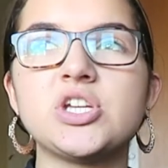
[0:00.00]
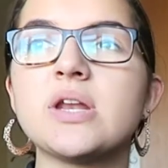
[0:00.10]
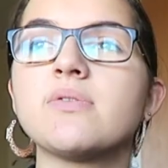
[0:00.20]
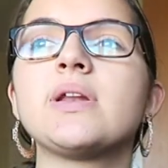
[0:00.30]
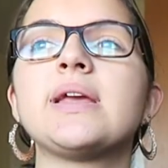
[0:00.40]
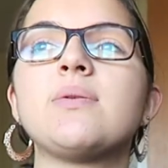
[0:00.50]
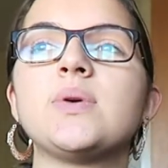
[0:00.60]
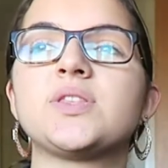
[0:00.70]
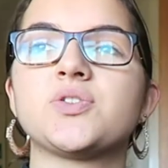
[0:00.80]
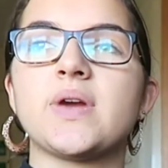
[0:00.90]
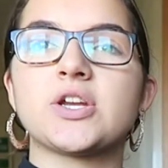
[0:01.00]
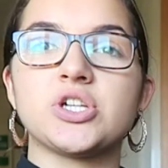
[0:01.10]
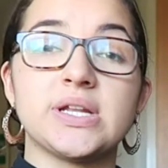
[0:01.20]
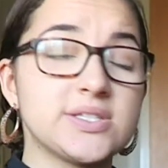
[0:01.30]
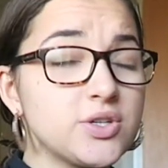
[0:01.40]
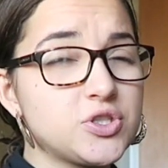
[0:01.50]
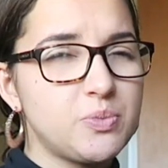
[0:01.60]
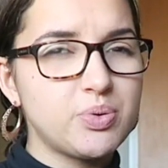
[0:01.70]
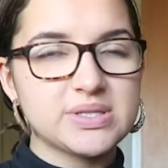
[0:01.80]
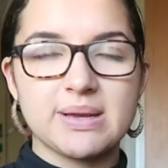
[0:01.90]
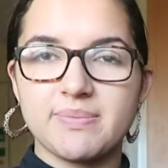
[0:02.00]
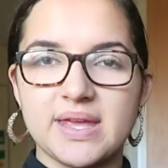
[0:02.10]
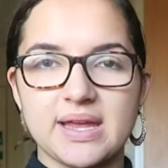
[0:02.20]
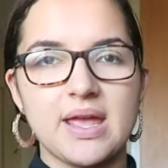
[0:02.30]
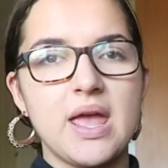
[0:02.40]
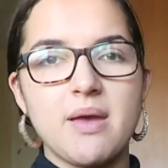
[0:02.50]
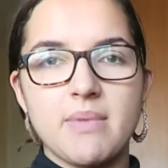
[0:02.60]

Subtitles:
Generally with direction, as long as you put something,